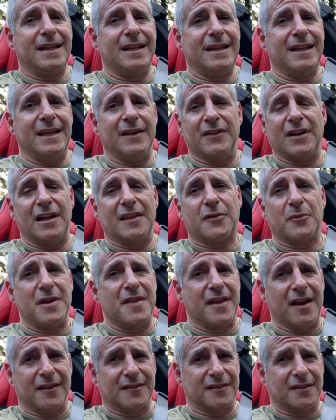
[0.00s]
even at
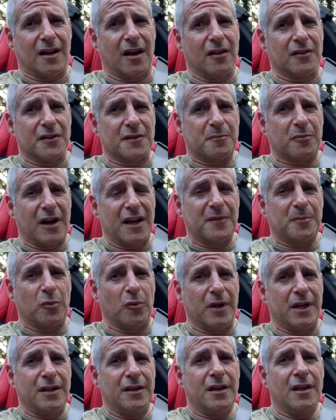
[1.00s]
$3,000 price
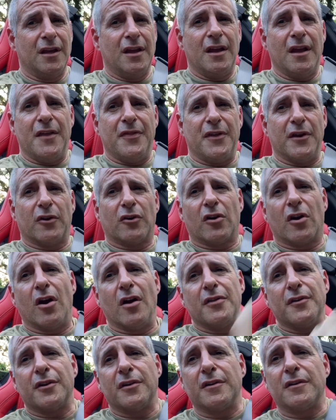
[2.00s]
point, there
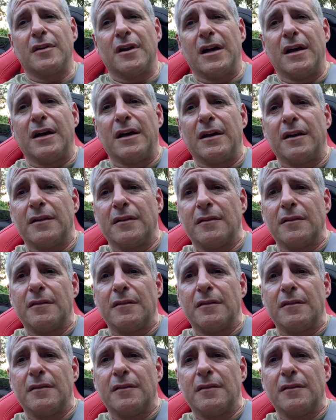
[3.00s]
are